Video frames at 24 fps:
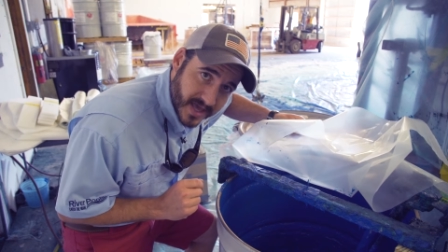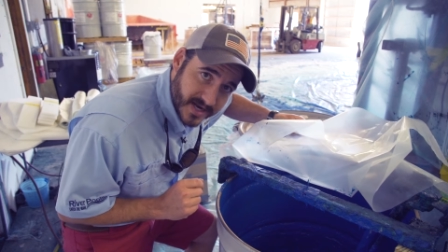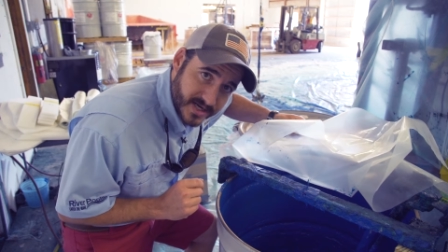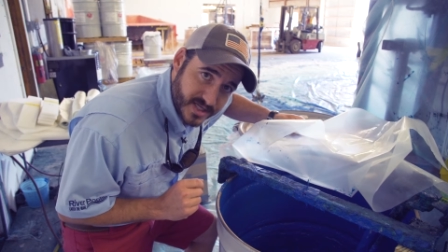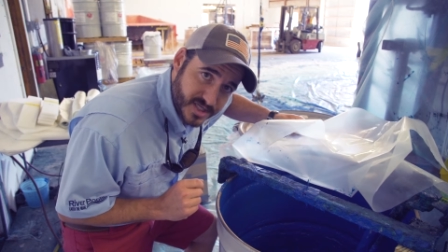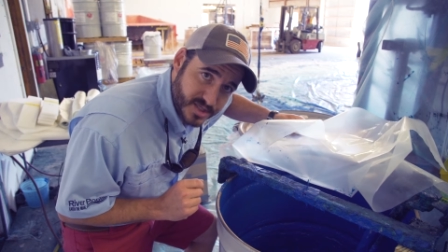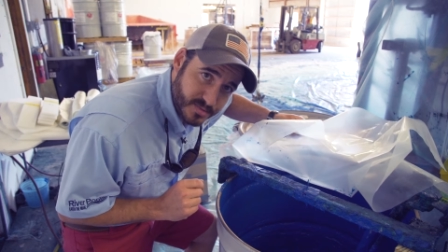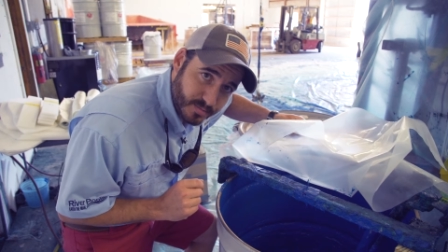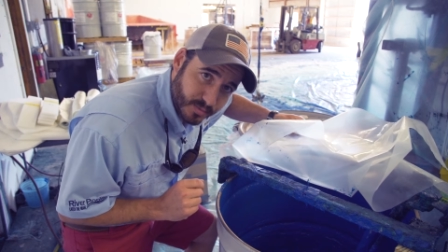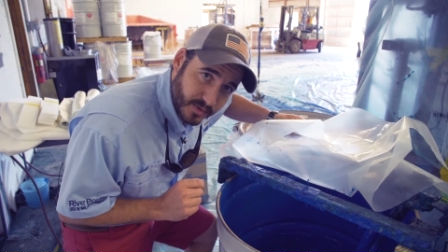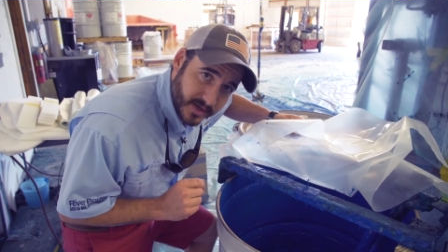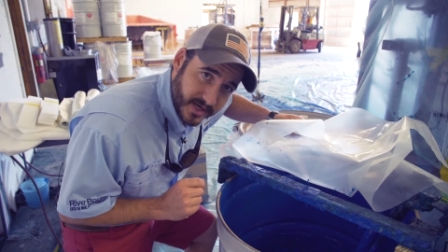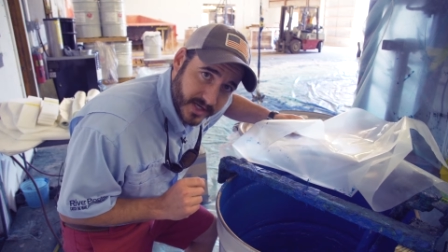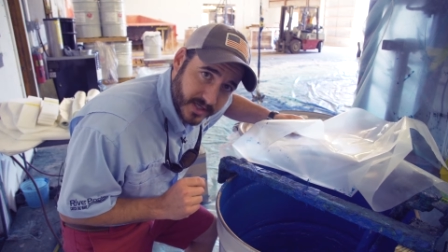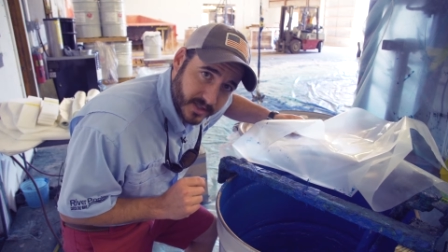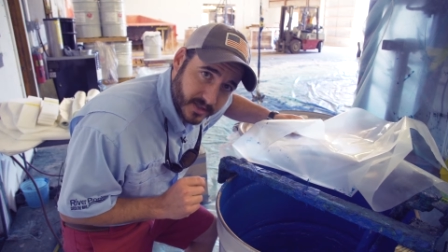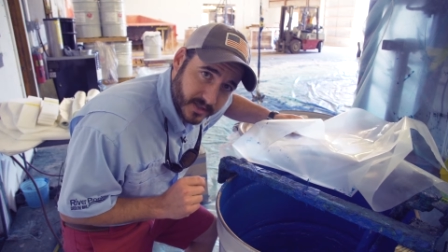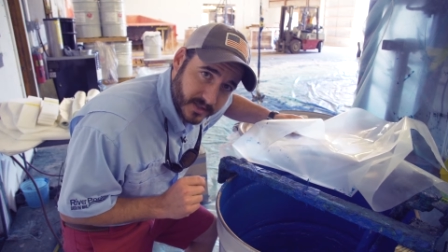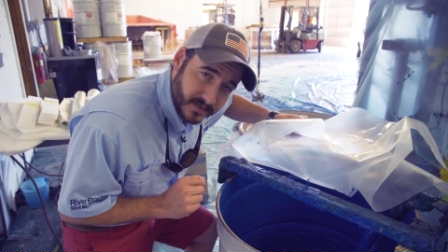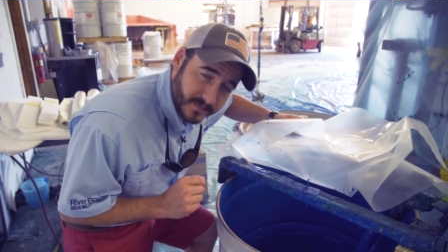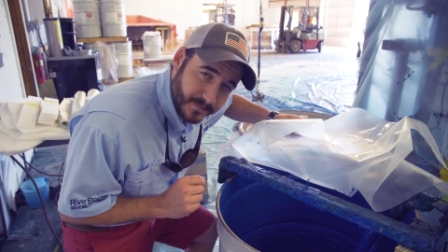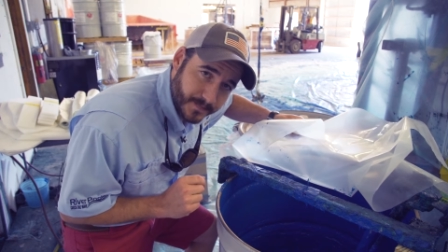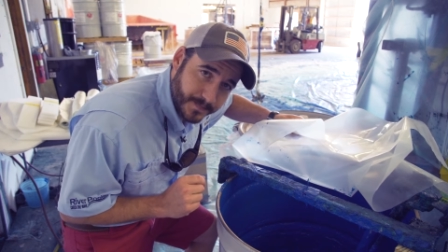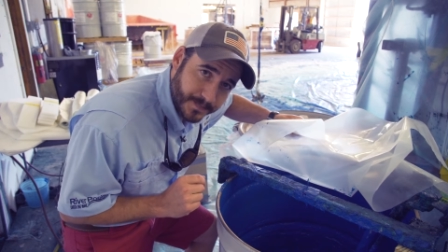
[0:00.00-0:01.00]
and a spray
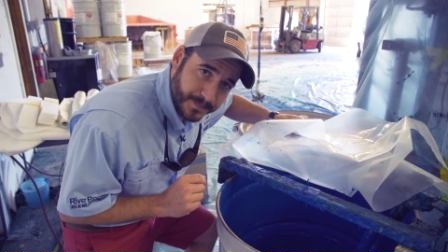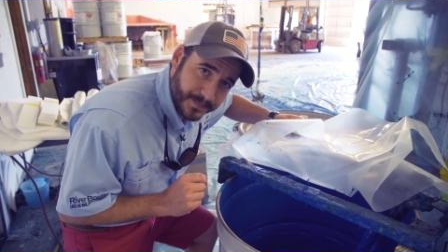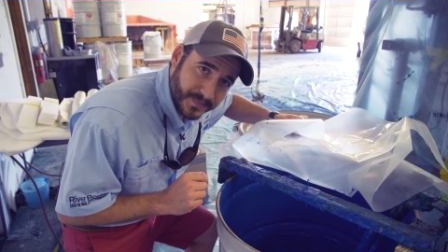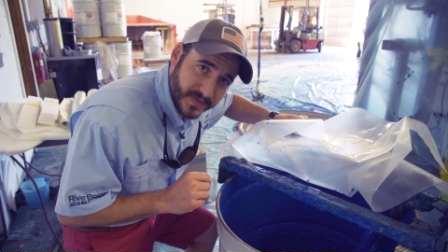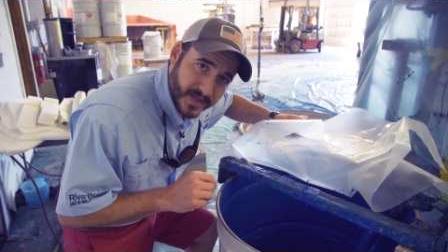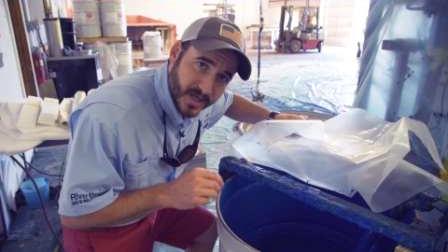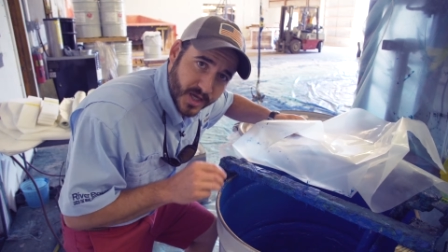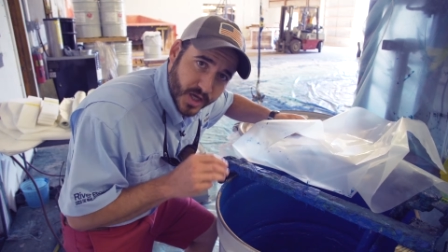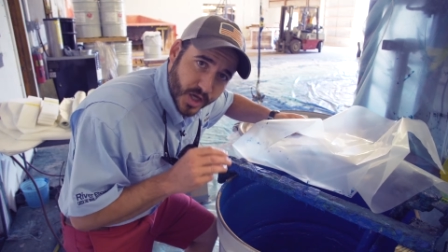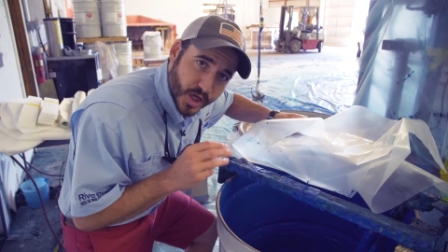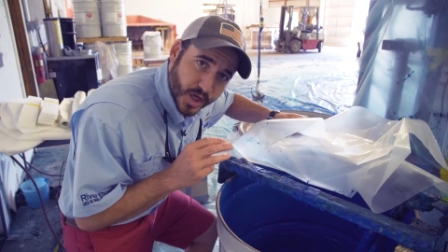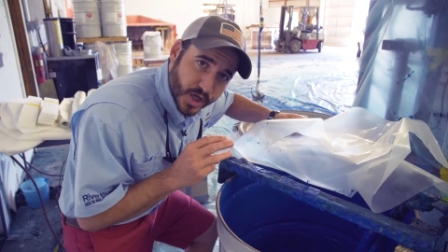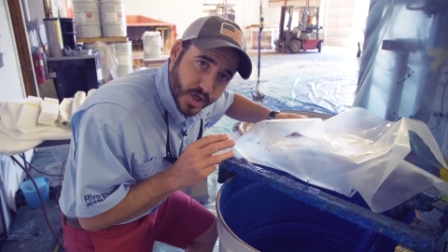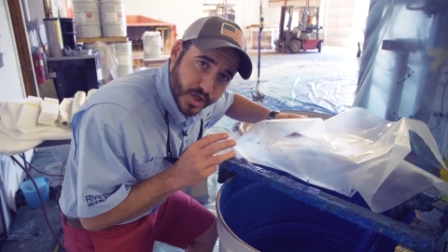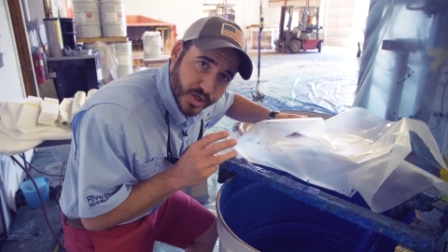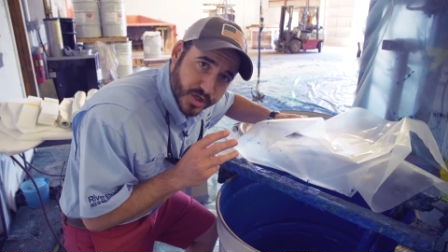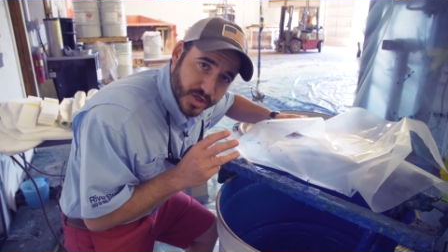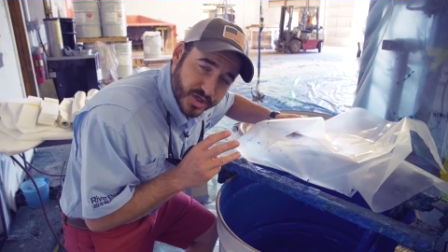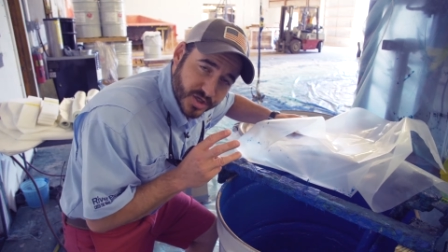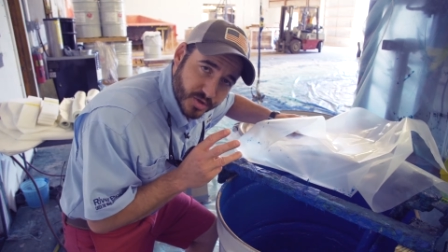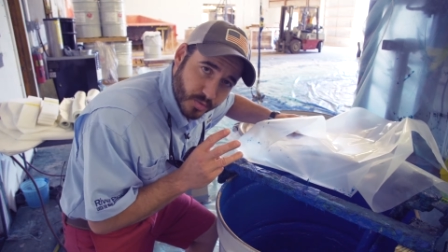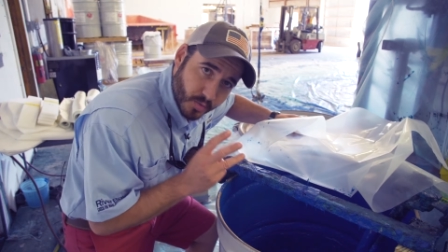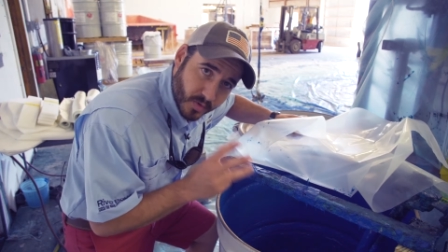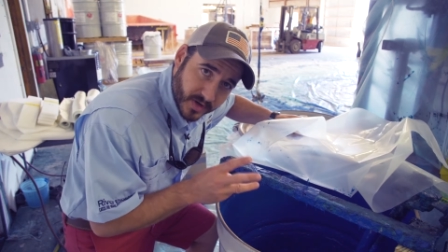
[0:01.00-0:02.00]
gun
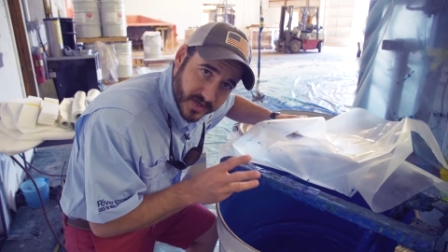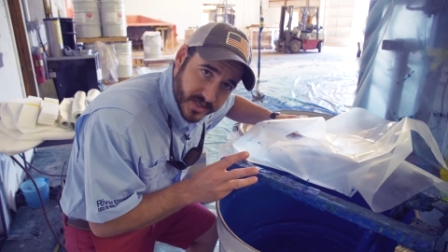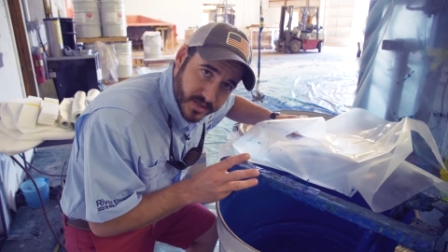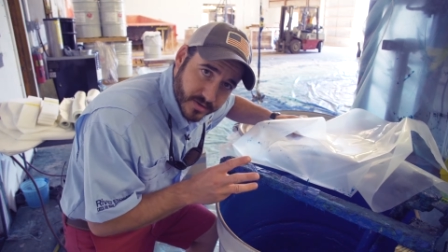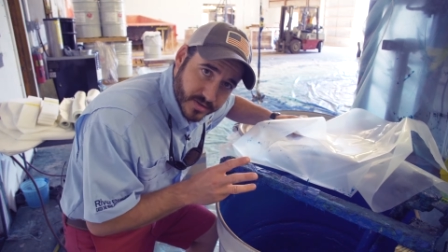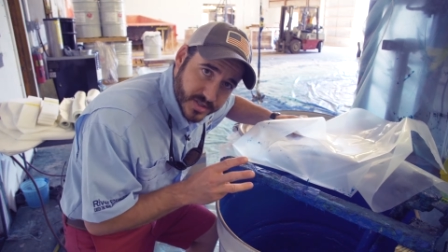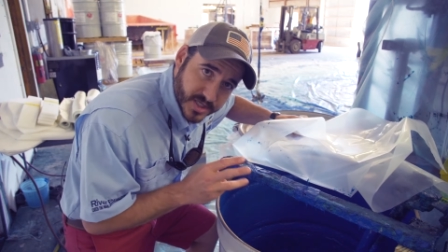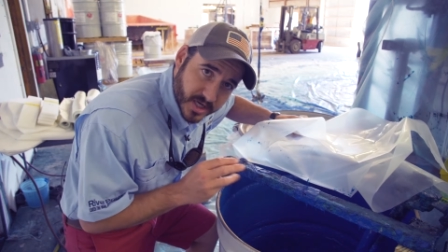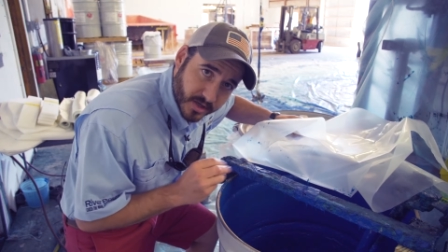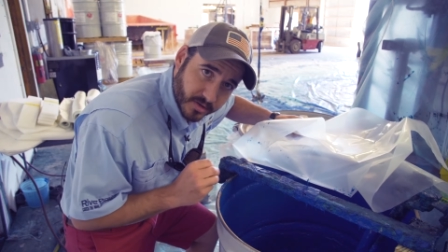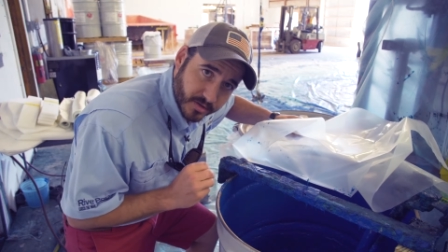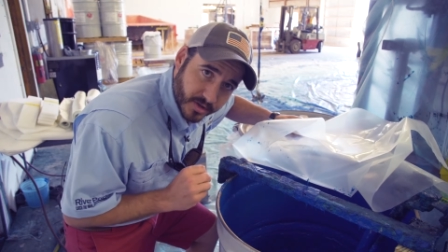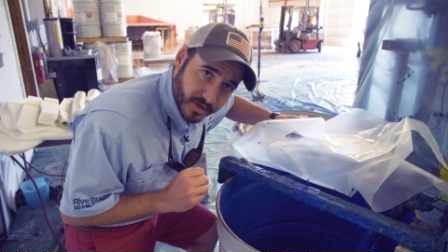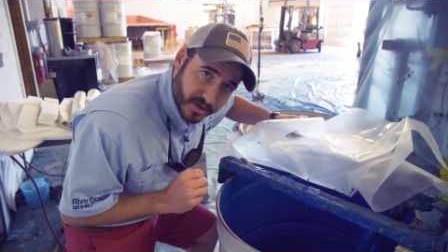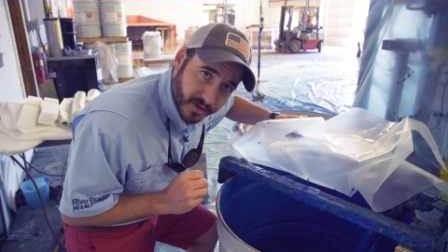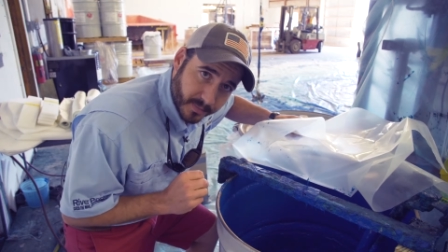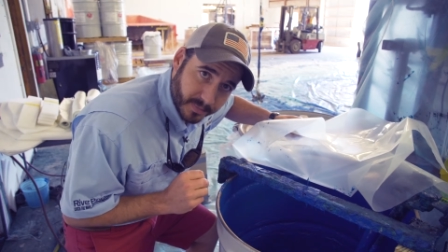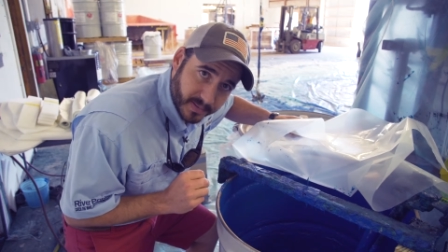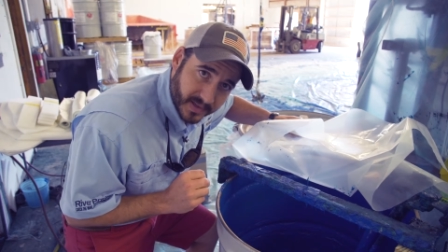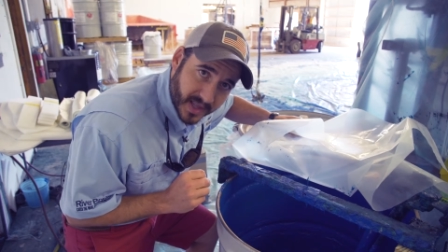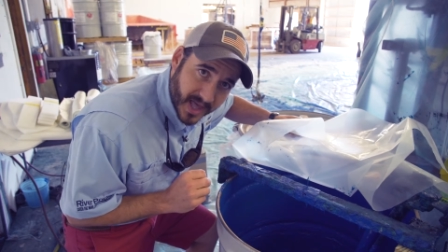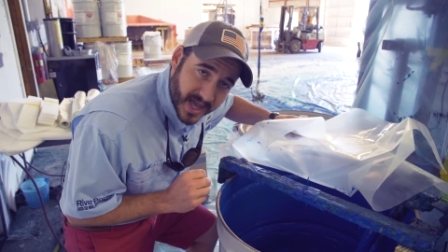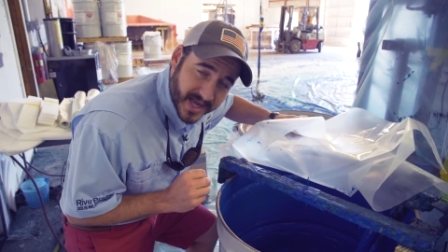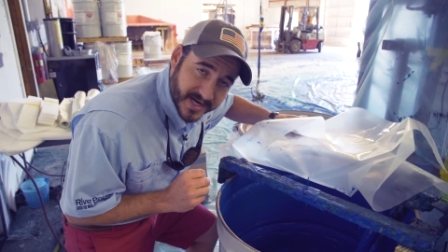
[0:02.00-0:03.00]
you want your gel coat
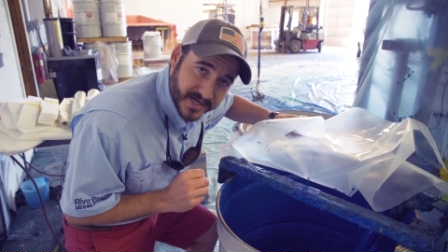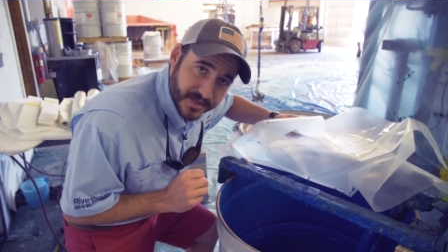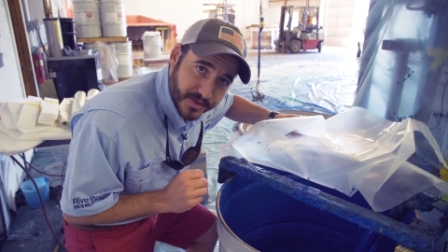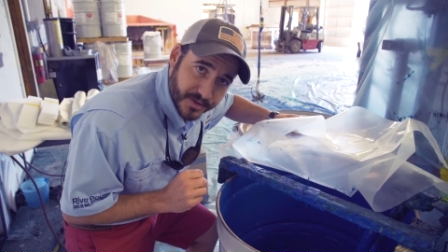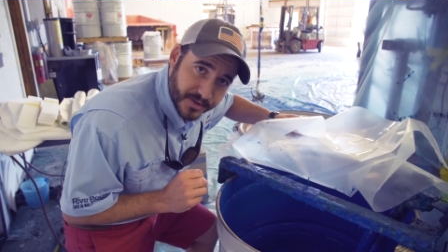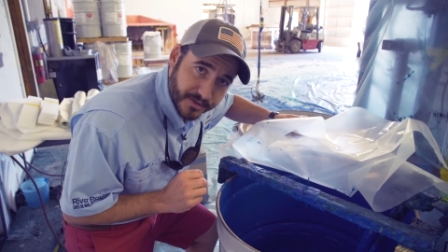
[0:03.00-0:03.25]
applied in